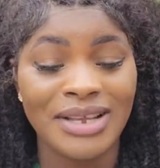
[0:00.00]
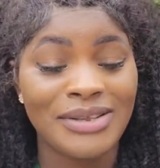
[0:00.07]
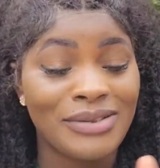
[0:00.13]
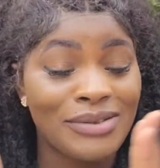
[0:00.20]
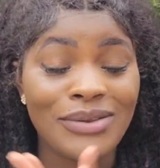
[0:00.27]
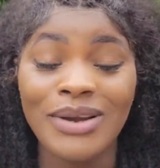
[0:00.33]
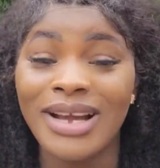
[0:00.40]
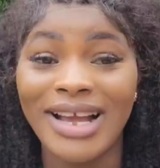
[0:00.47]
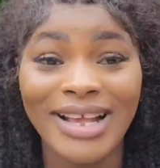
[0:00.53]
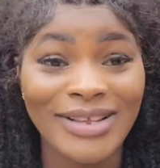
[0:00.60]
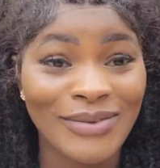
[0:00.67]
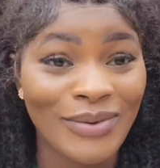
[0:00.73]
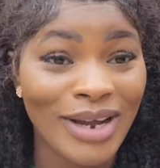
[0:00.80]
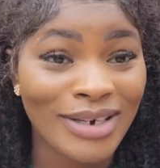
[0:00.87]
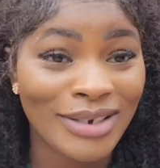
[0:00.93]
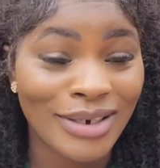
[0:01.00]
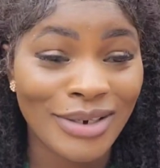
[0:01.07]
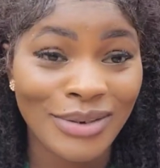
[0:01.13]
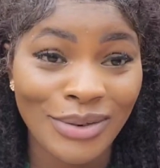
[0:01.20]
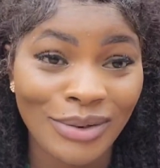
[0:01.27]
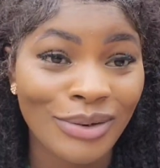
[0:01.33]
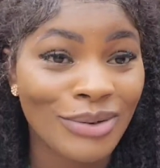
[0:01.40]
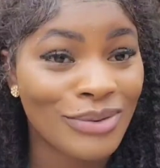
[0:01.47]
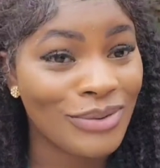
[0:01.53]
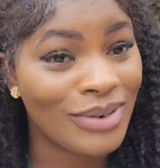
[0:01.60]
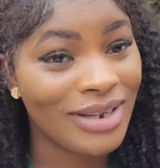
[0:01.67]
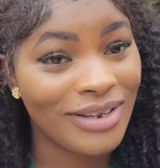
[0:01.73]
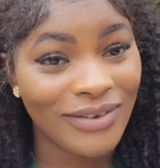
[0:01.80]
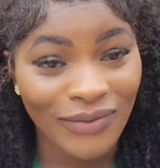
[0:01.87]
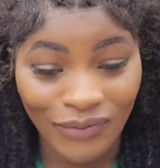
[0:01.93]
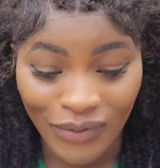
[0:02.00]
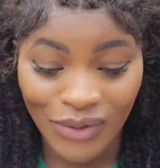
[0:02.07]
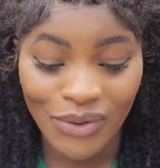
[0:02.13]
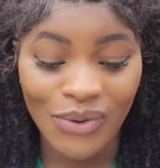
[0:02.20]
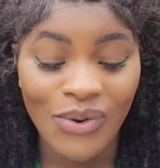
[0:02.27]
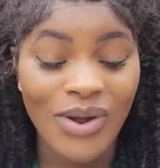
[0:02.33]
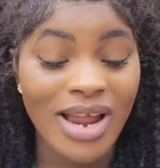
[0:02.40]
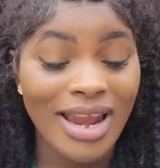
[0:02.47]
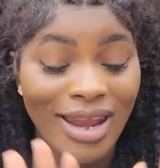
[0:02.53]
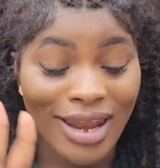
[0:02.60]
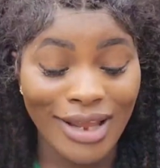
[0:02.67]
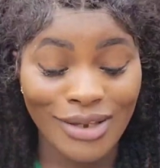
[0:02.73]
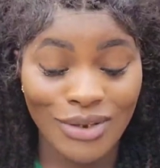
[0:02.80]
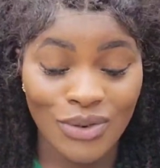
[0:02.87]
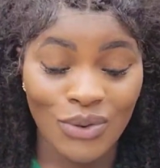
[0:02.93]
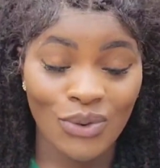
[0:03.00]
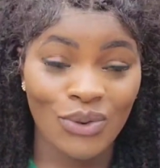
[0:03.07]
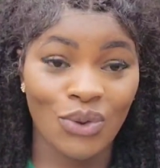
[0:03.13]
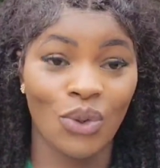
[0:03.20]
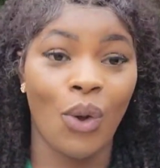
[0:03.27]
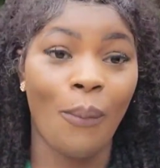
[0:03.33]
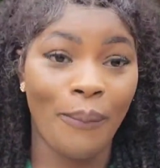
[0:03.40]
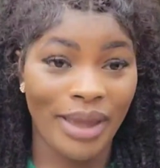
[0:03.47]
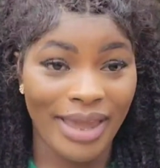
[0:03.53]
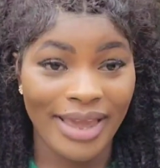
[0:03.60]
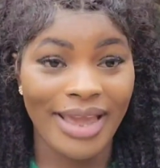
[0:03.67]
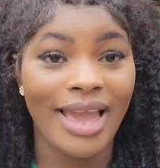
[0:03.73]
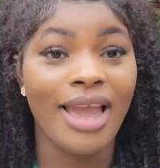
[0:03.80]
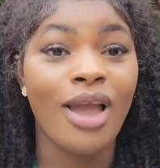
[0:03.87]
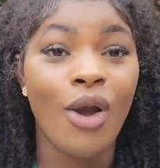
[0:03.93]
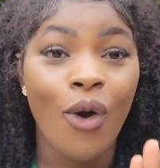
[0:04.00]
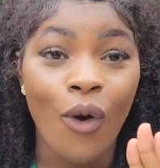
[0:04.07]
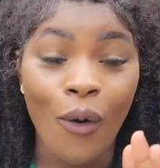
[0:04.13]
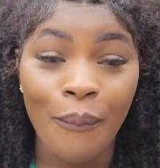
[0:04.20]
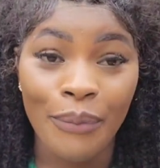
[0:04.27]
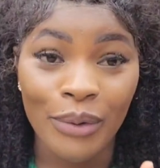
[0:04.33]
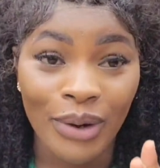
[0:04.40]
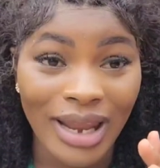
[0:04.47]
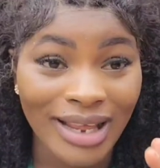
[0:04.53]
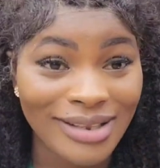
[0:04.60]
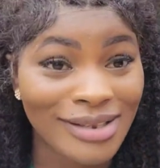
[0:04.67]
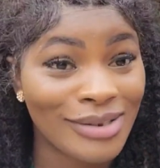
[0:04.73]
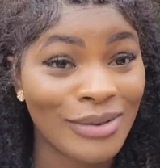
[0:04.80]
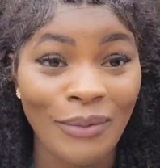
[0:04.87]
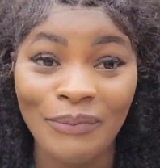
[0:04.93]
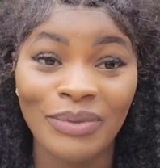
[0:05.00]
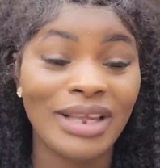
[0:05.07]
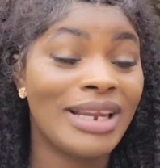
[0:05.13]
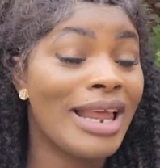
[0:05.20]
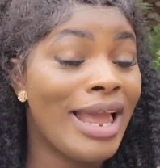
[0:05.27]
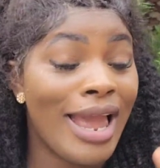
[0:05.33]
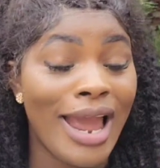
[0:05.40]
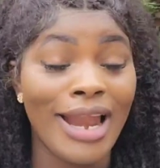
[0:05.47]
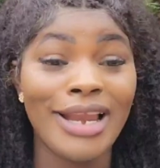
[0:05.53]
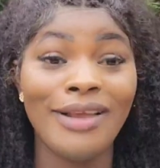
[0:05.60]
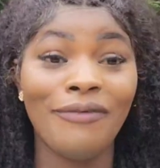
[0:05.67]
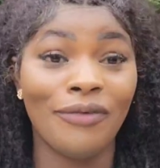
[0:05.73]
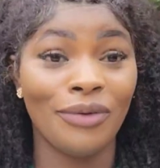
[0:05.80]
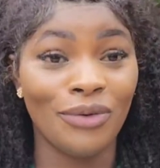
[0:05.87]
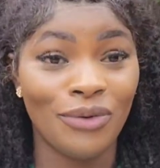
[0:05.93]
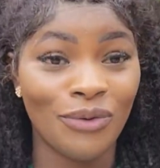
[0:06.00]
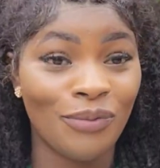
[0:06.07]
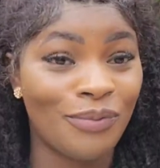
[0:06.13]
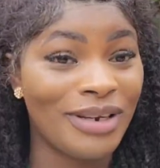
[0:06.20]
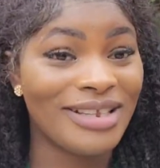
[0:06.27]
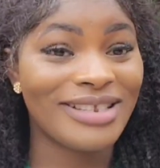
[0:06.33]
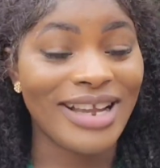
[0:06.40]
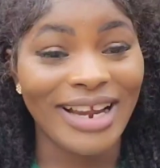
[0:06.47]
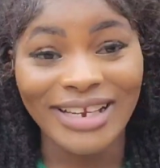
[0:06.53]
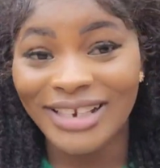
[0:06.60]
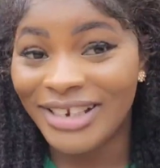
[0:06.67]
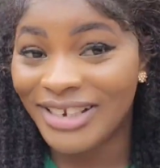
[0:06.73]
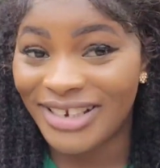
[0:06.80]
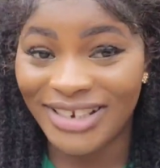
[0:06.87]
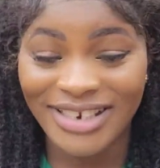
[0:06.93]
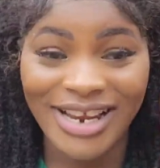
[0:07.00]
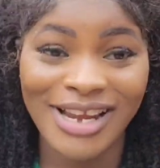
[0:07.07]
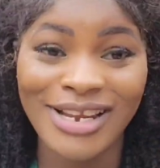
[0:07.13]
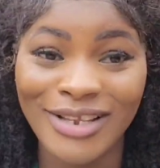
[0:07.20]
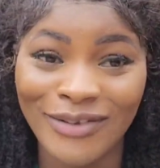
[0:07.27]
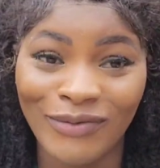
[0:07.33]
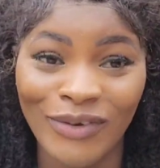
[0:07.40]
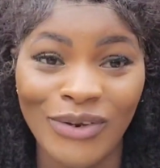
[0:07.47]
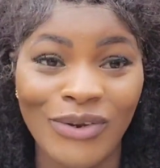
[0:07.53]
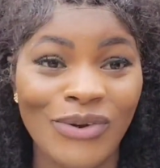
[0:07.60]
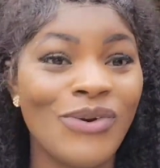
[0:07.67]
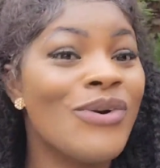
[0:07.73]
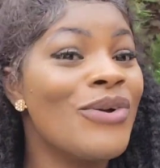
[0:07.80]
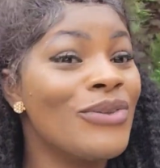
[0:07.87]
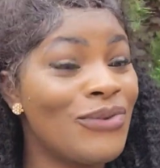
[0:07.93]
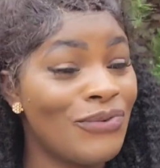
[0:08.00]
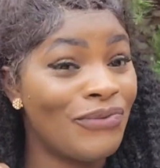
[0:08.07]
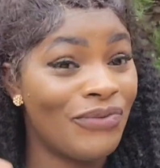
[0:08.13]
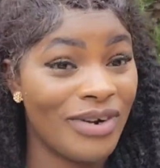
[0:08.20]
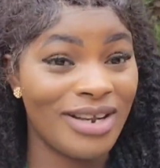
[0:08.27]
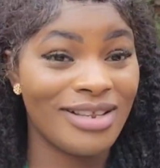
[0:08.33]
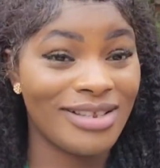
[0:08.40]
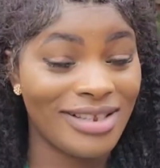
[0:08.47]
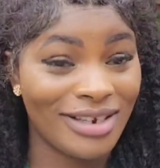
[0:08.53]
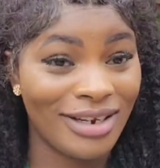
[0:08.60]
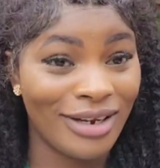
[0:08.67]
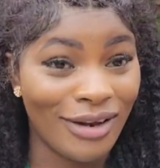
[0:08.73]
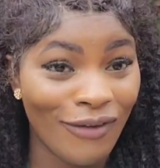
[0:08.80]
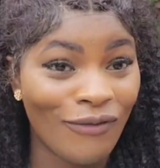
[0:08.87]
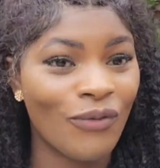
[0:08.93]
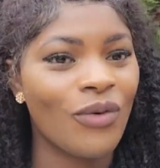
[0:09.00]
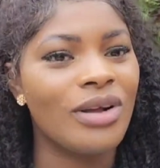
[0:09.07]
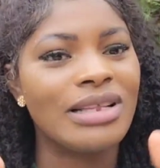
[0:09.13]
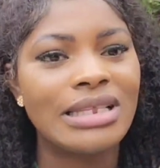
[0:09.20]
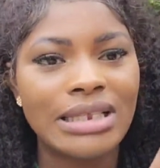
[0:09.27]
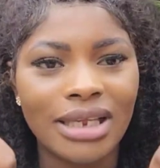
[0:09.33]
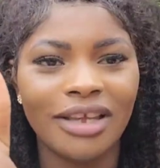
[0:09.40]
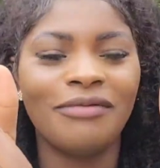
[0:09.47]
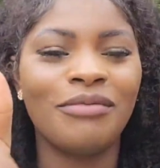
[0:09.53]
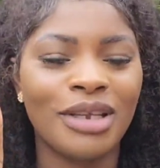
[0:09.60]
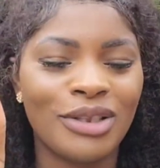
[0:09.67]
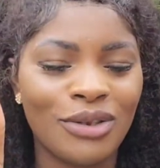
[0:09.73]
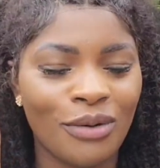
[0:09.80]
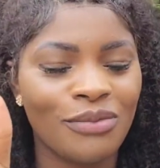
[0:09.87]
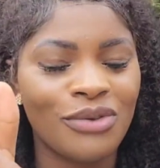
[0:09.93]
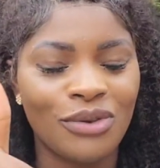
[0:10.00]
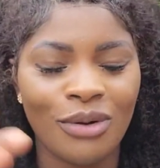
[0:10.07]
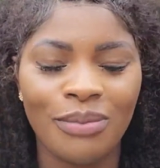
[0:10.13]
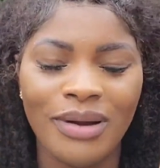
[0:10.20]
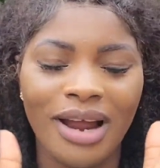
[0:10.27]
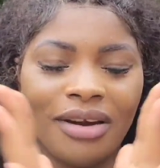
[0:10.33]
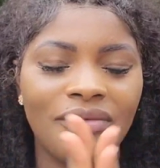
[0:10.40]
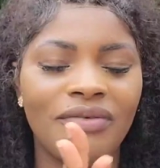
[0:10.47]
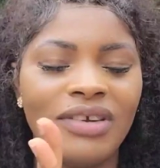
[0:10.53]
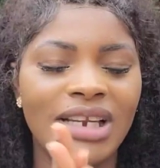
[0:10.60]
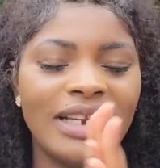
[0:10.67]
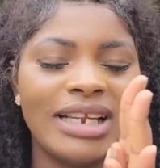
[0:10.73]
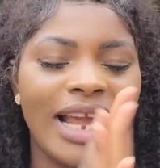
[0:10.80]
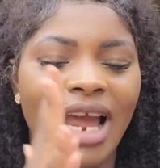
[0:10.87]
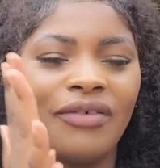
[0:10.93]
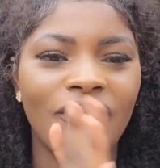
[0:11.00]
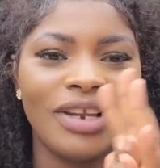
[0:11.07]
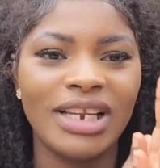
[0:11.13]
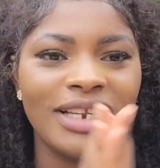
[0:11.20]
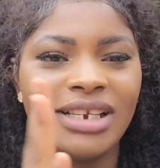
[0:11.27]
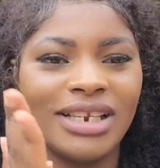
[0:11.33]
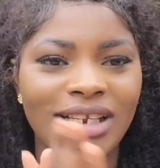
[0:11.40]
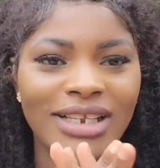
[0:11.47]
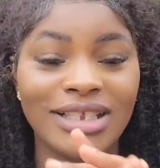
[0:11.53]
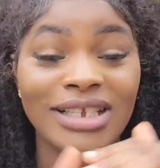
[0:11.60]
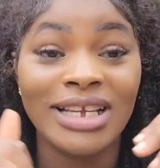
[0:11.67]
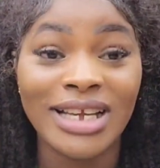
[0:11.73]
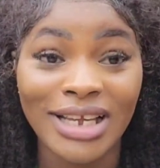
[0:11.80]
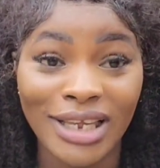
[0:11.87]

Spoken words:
So guys, we're actually done on today's video. Let's just stop here. Hope you learned something. And if you do, please kindly share this video to friends and loved ones. Give me a thumbs up. I really need it.